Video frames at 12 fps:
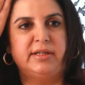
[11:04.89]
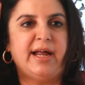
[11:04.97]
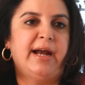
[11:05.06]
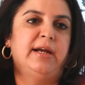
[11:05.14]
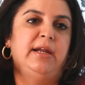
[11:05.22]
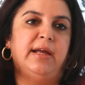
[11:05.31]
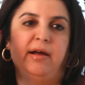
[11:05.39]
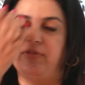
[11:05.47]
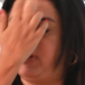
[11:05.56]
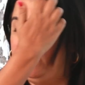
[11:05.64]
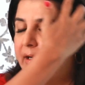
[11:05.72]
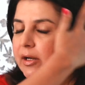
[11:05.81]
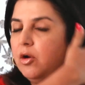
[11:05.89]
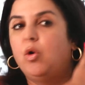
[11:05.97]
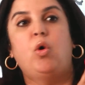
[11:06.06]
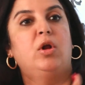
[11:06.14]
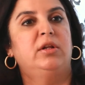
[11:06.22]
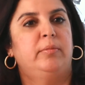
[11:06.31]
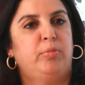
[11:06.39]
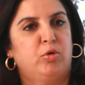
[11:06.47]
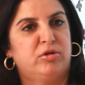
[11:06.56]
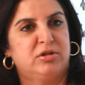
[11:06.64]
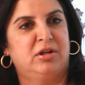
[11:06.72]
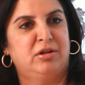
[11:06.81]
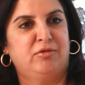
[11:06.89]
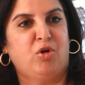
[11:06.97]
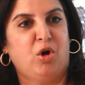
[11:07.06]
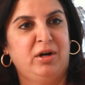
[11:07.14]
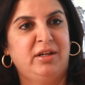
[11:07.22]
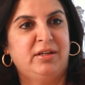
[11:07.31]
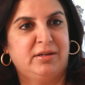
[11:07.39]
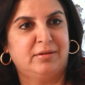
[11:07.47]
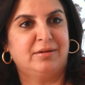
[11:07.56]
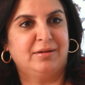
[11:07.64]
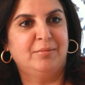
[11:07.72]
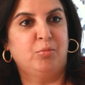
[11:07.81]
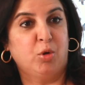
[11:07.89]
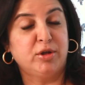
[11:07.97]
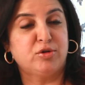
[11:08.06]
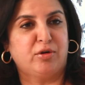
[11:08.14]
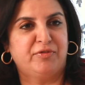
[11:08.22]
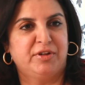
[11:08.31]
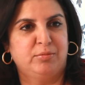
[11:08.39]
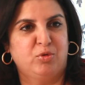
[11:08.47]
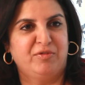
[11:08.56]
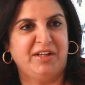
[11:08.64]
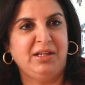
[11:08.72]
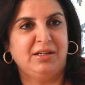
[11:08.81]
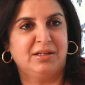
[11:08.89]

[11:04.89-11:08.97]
Sadly, I've collected all the posters of most of his movies,